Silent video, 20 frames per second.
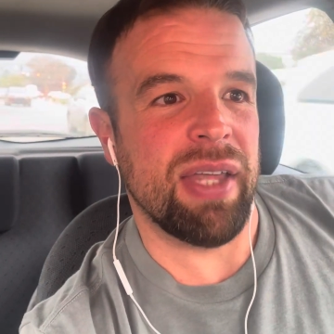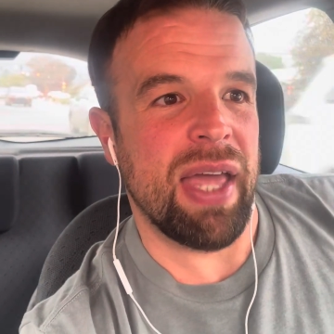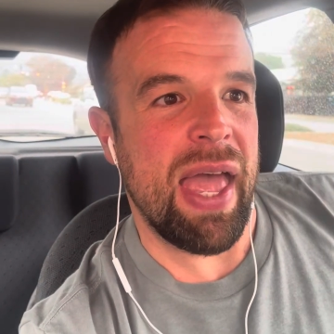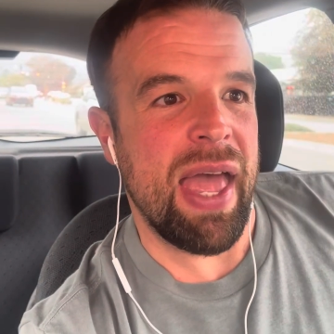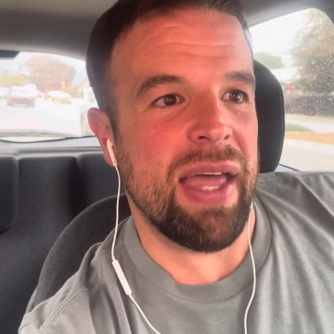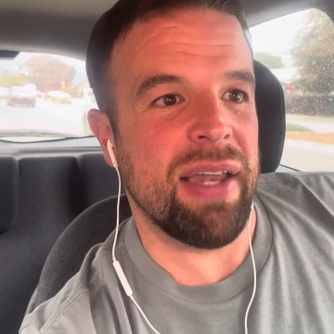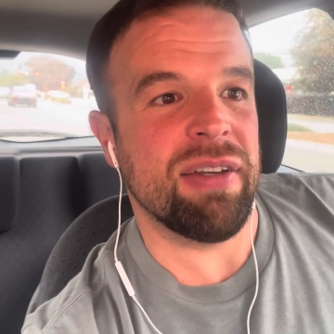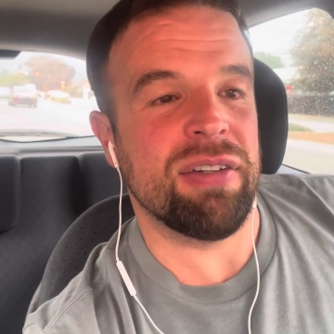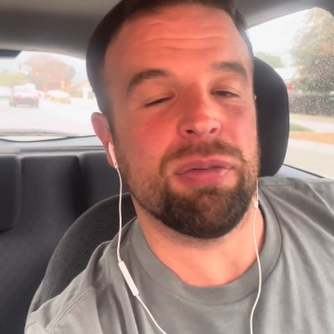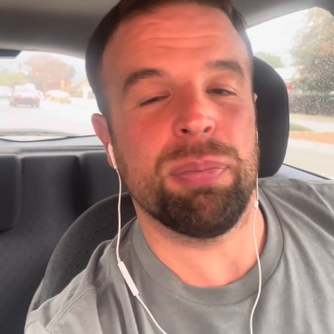
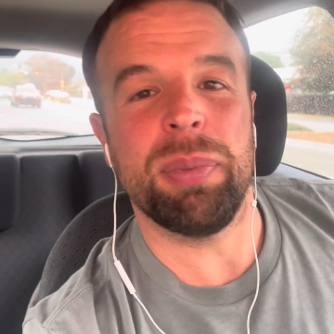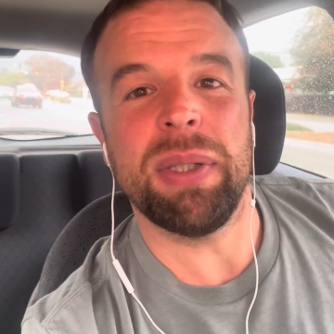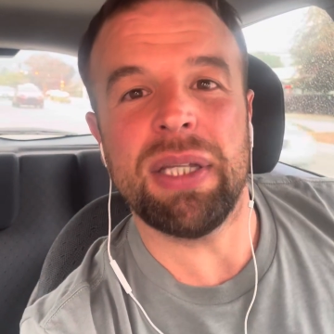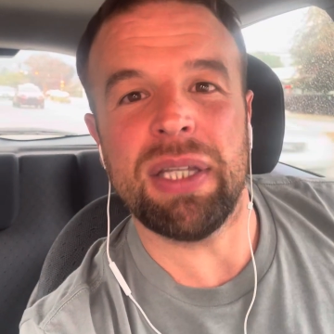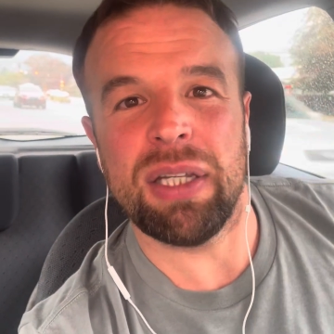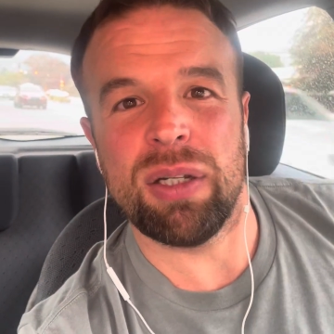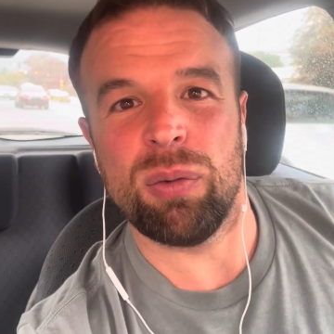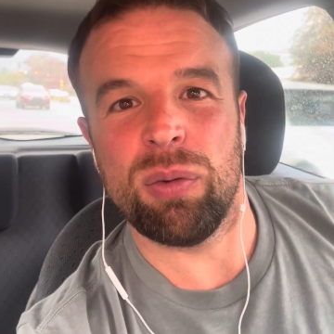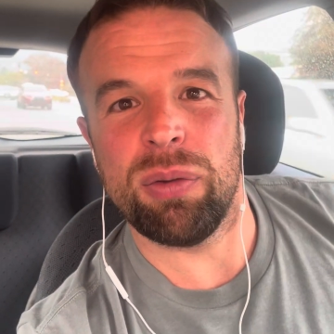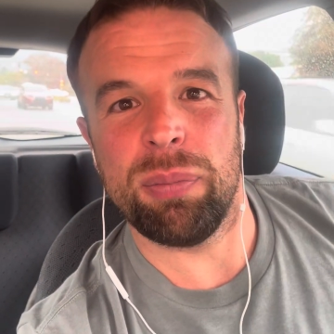and
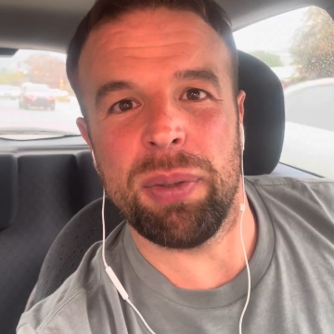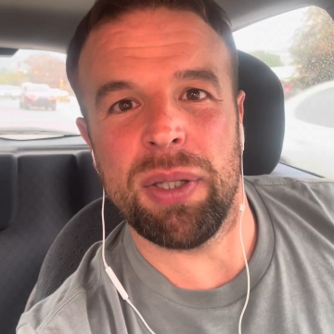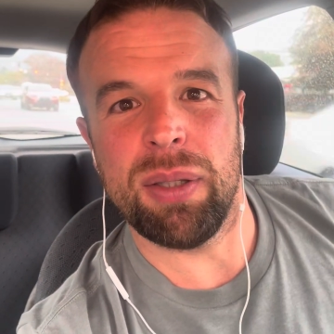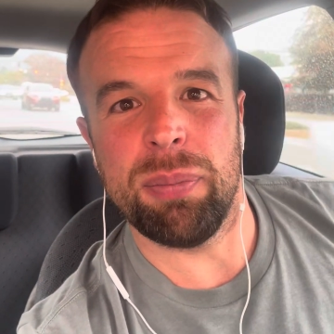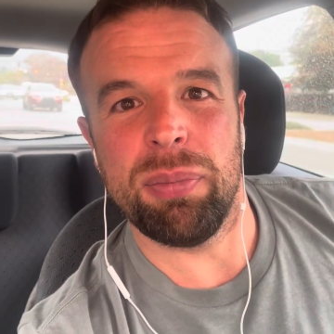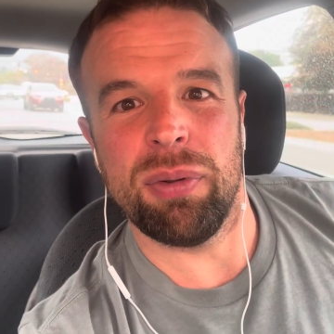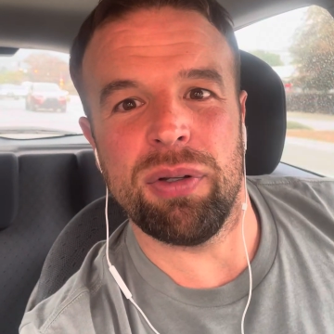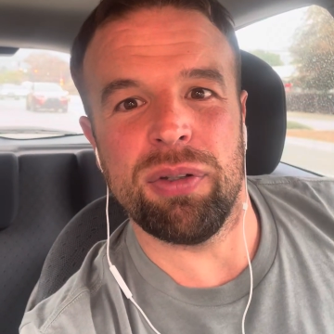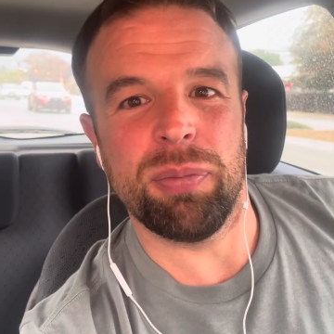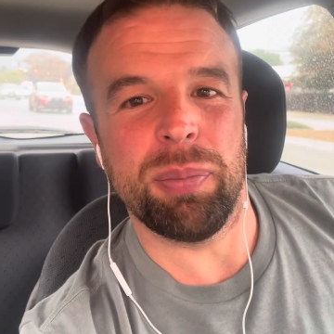speaking with
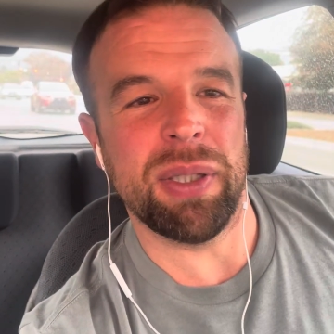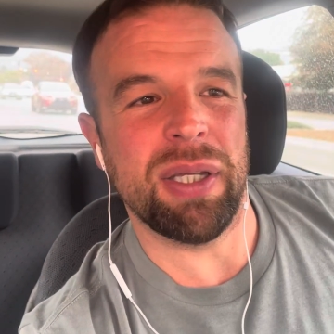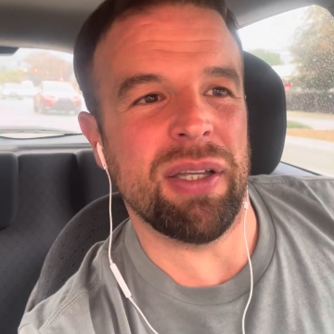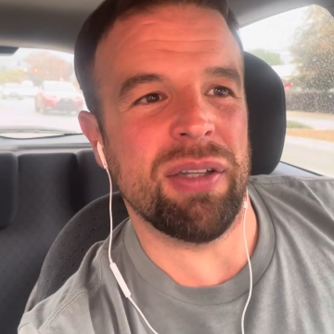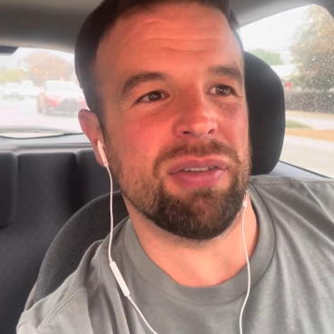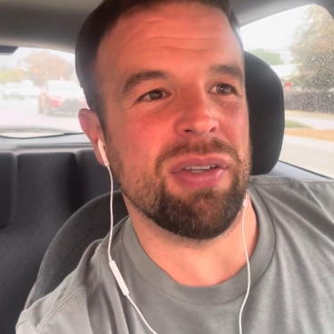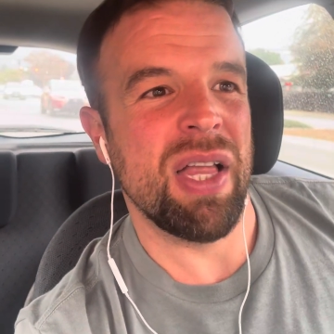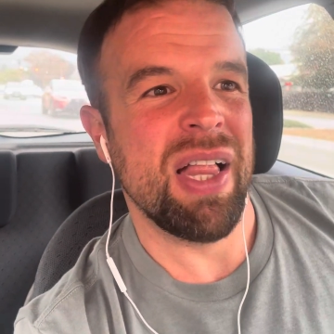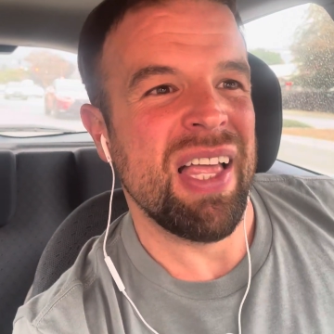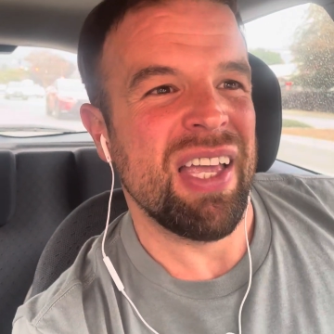people is
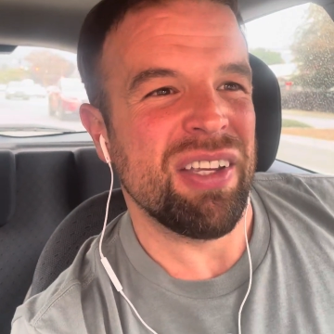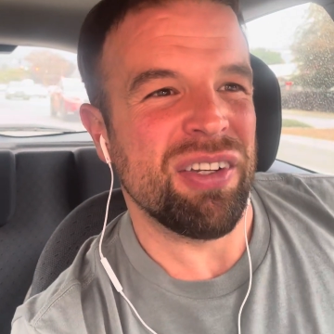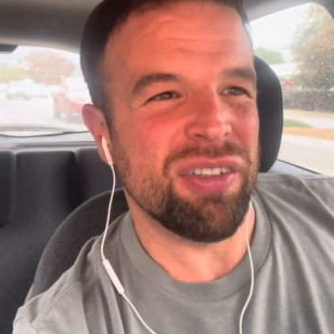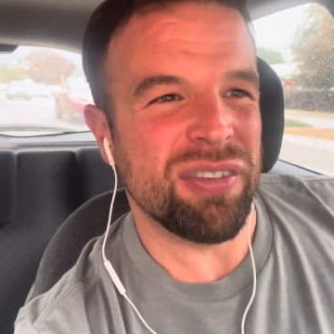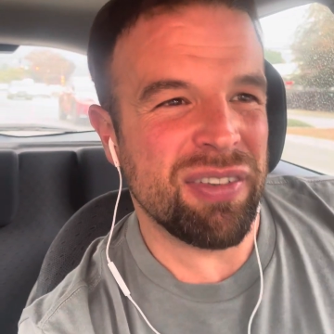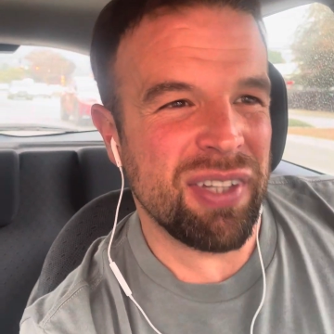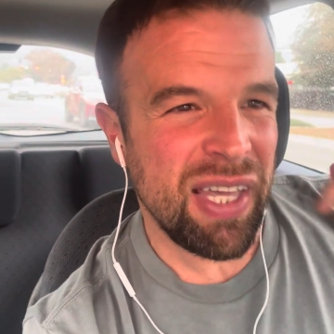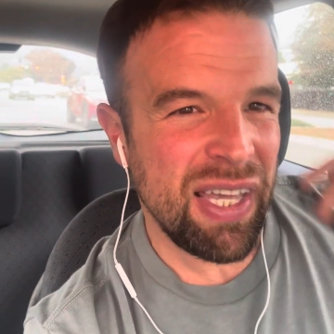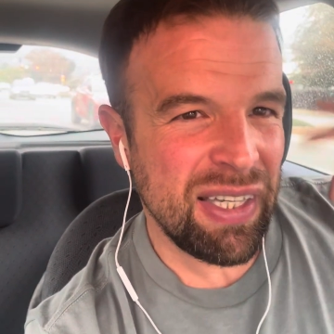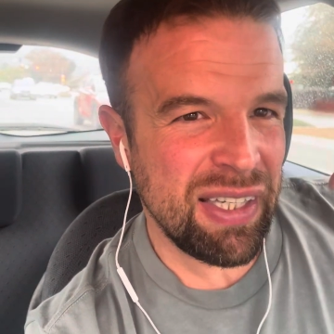because you're
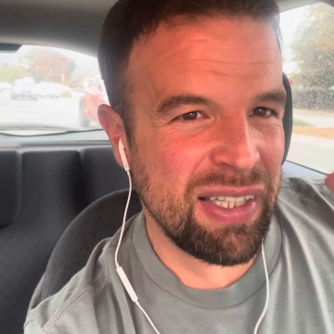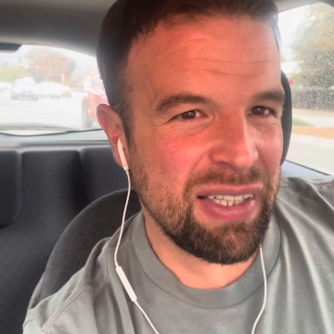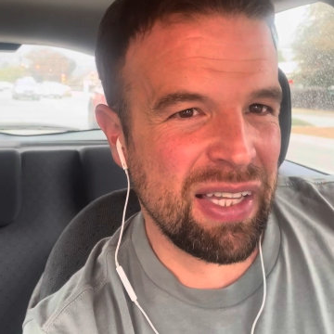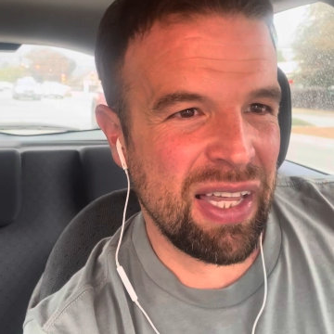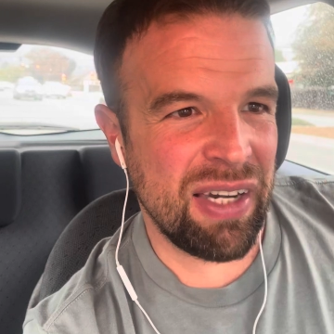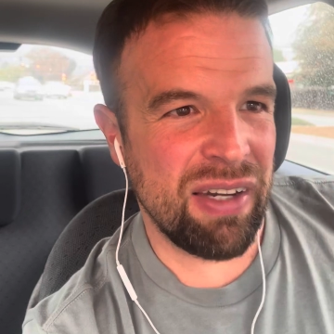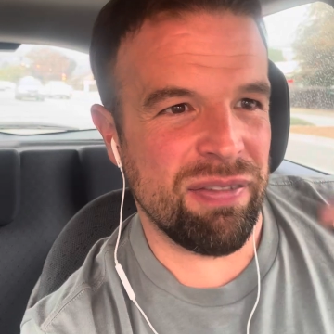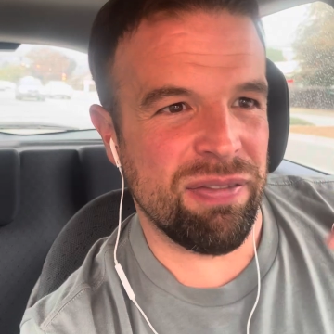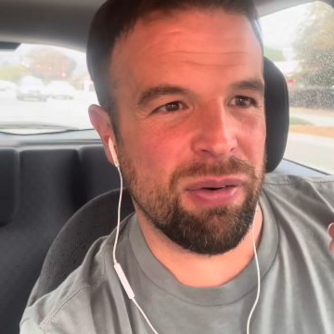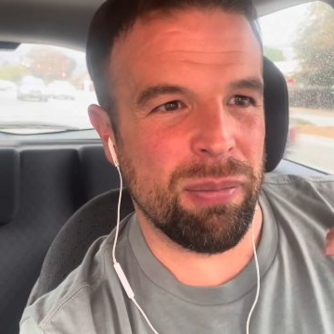taking
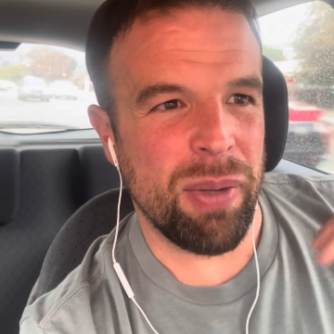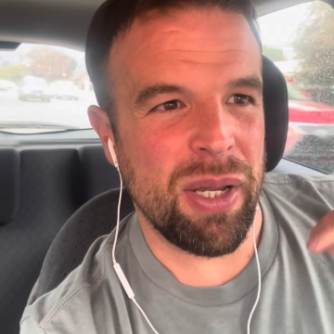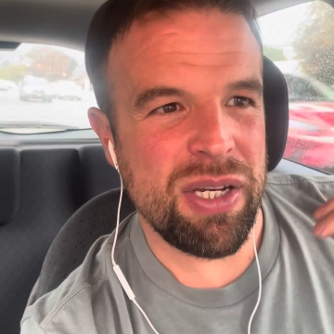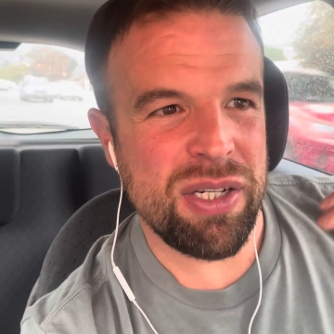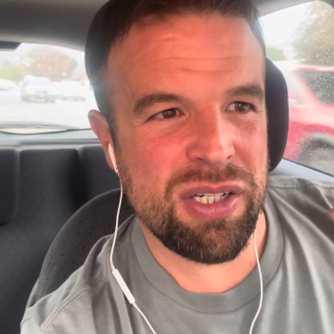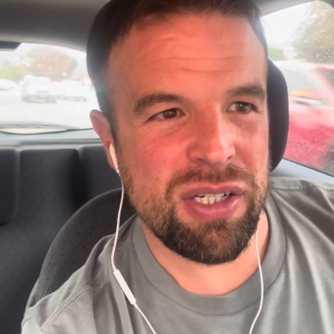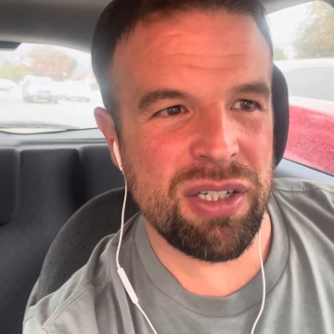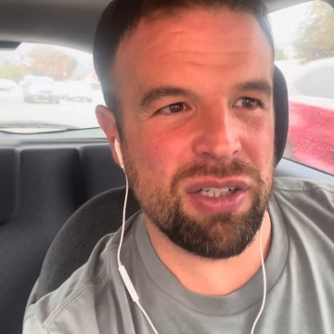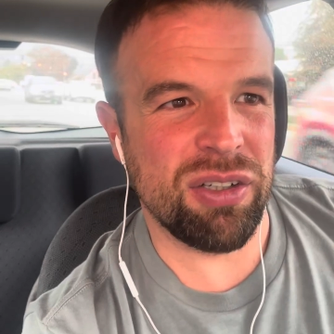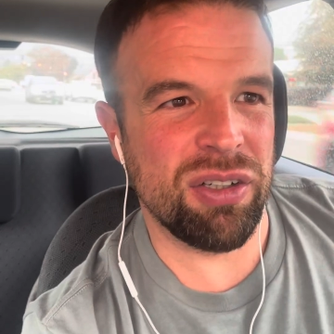that
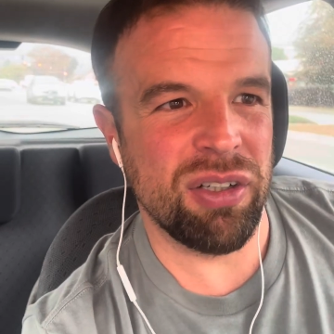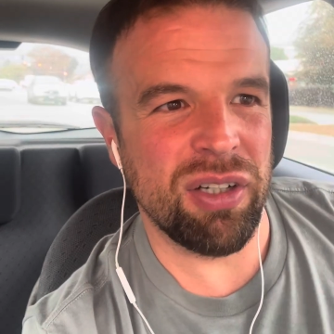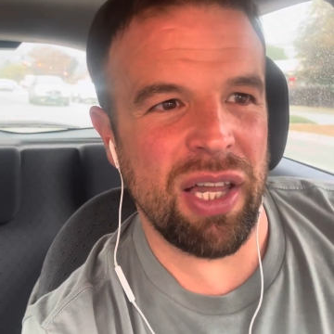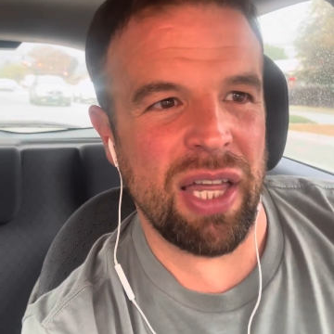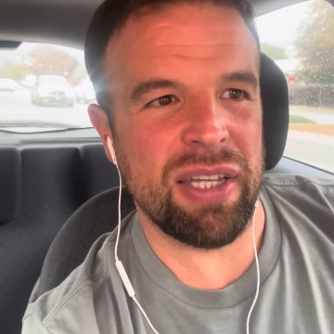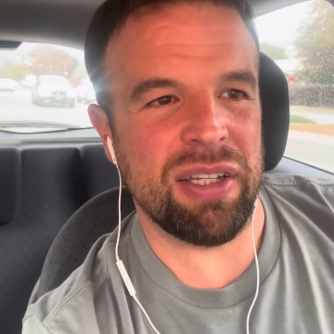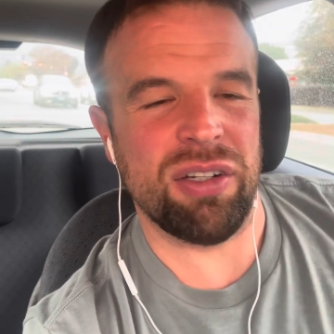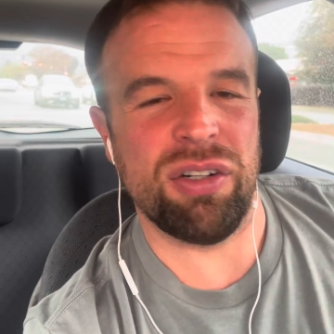information and you're like,